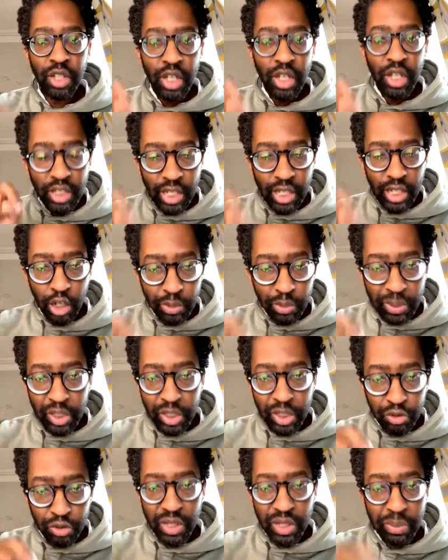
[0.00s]
to help us
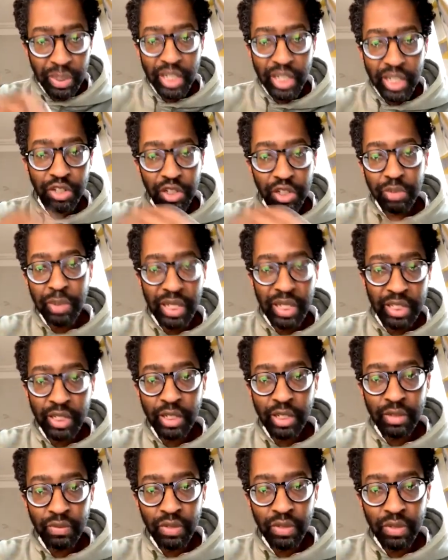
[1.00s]
treat patients
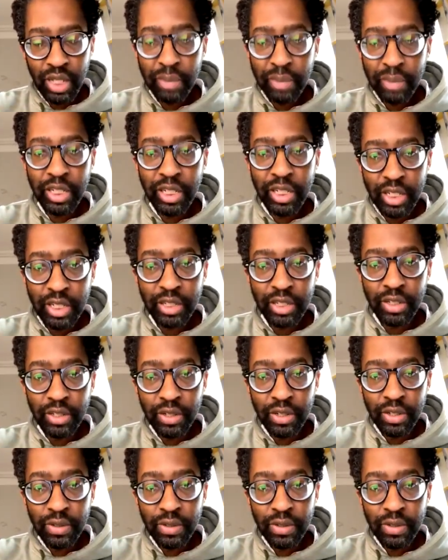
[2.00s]
better. Does that make sense?